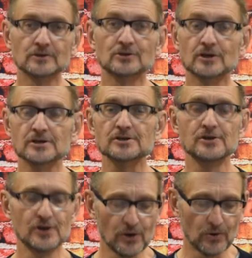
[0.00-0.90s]

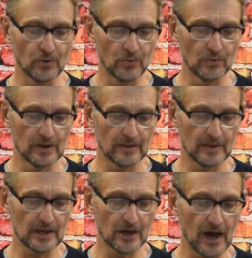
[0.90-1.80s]
Just know
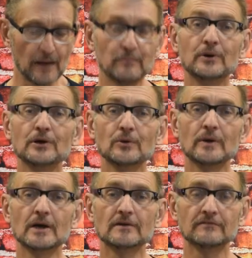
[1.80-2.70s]
that God put you
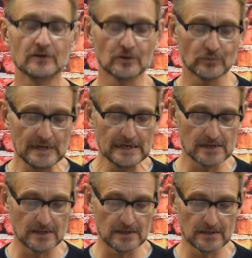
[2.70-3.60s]
here for a
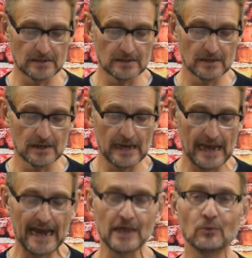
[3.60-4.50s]
reason,
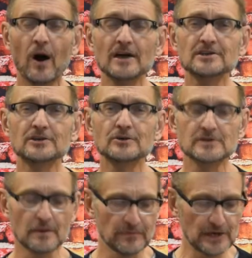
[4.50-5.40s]
and He wants to do
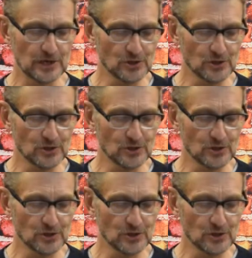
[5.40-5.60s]
something